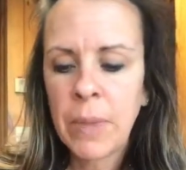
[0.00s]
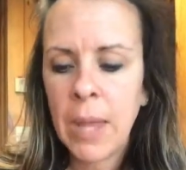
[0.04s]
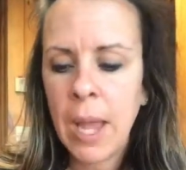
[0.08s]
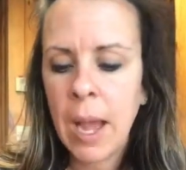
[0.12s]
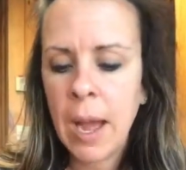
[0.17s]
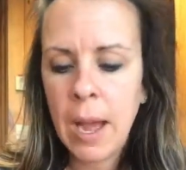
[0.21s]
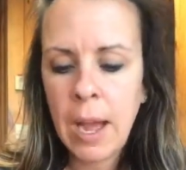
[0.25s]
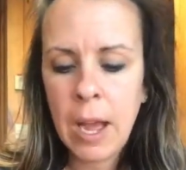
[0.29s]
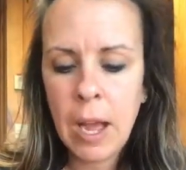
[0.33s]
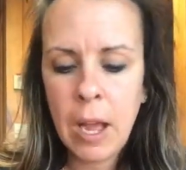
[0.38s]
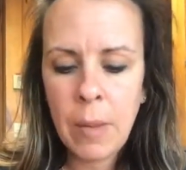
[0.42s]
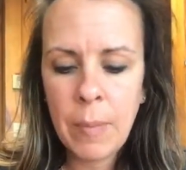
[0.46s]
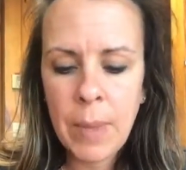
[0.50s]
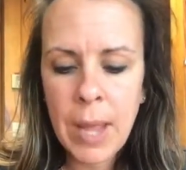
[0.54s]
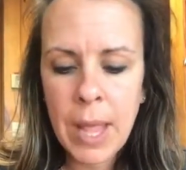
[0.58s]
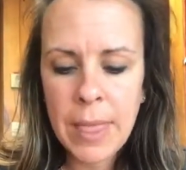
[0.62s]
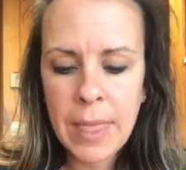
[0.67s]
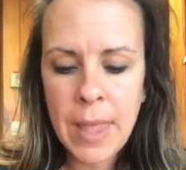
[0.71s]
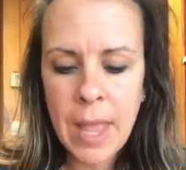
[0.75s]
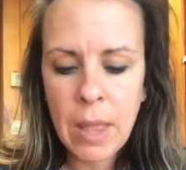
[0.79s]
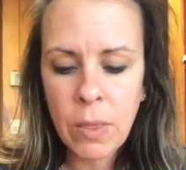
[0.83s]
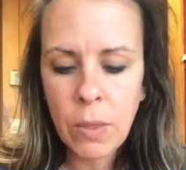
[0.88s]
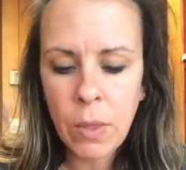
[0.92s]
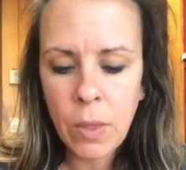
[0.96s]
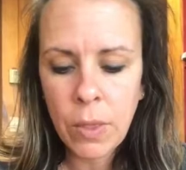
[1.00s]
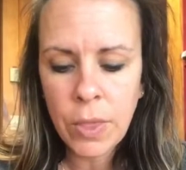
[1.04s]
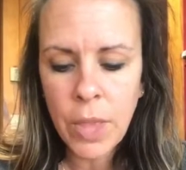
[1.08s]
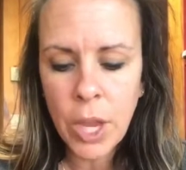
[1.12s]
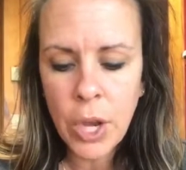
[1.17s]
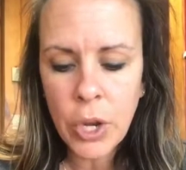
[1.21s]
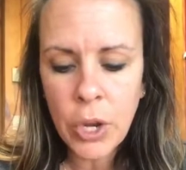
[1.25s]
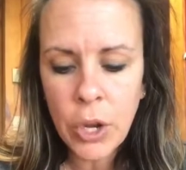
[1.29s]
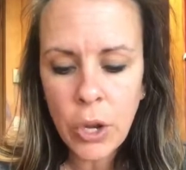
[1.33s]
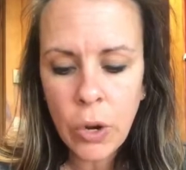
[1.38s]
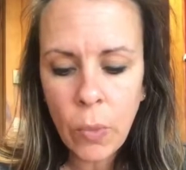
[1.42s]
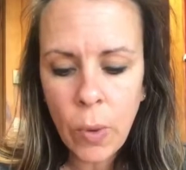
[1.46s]
And then
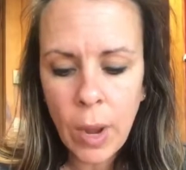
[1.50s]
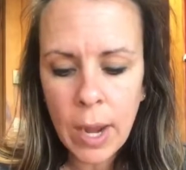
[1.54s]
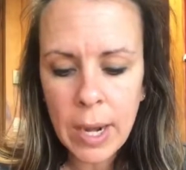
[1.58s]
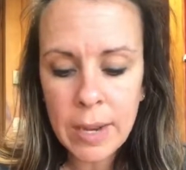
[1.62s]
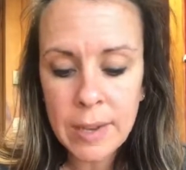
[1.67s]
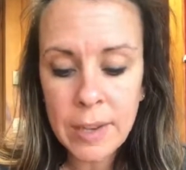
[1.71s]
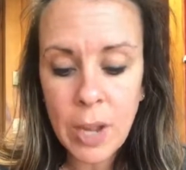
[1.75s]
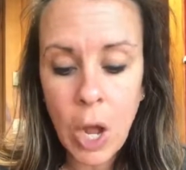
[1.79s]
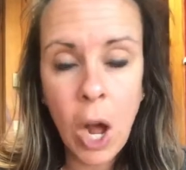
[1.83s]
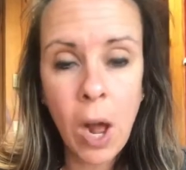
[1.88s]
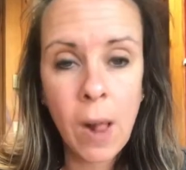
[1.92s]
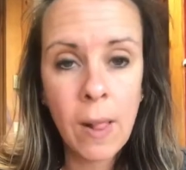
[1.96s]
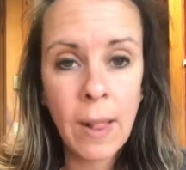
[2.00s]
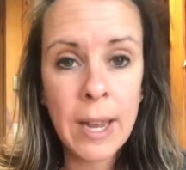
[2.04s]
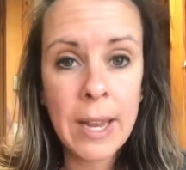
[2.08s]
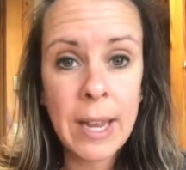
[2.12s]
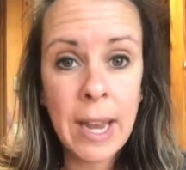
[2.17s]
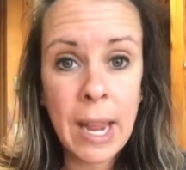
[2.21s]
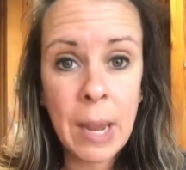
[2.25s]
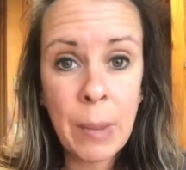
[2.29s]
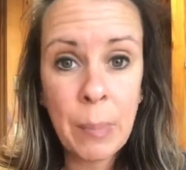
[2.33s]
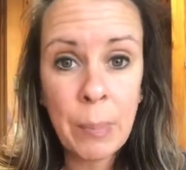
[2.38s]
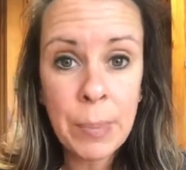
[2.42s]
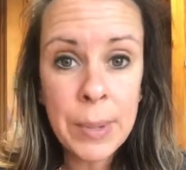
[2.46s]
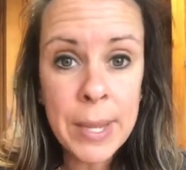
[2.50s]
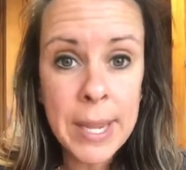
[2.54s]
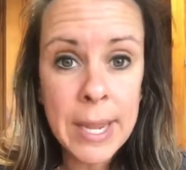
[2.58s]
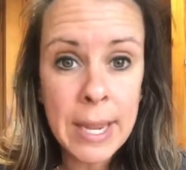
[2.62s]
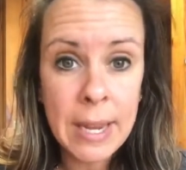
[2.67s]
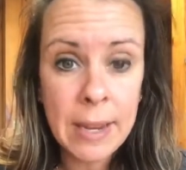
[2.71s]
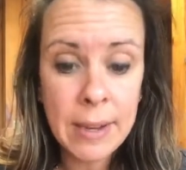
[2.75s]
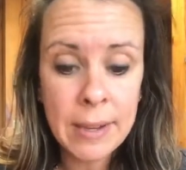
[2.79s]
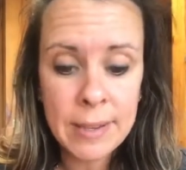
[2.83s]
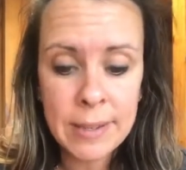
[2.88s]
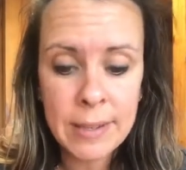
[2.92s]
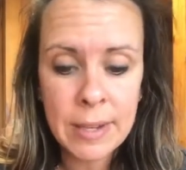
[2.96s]
the new one is Holiday
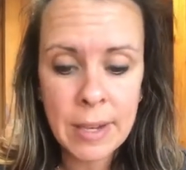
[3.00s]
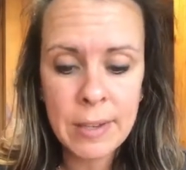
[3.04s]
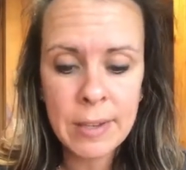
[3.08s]
Peace.